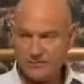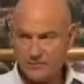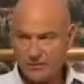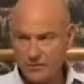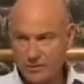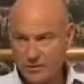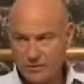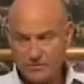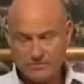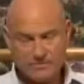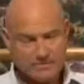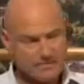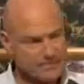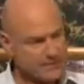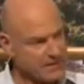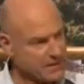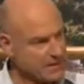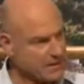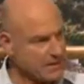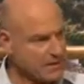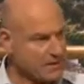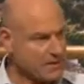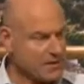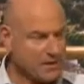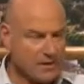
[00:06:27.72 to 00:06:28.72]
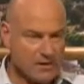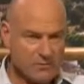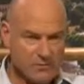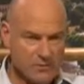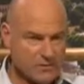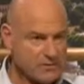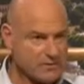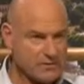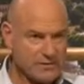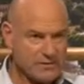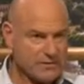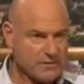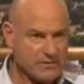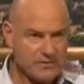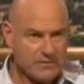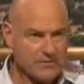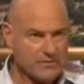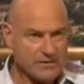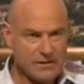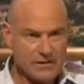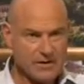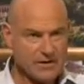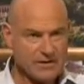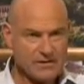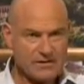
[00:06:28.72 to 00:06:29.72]
to Fulham, he wasn't an
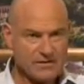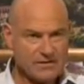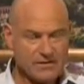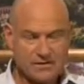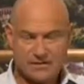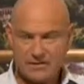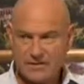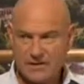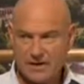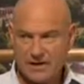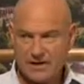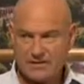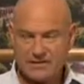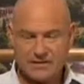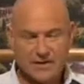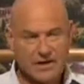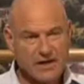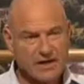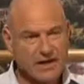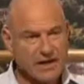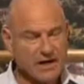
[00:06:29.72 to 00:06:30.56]
overnight success.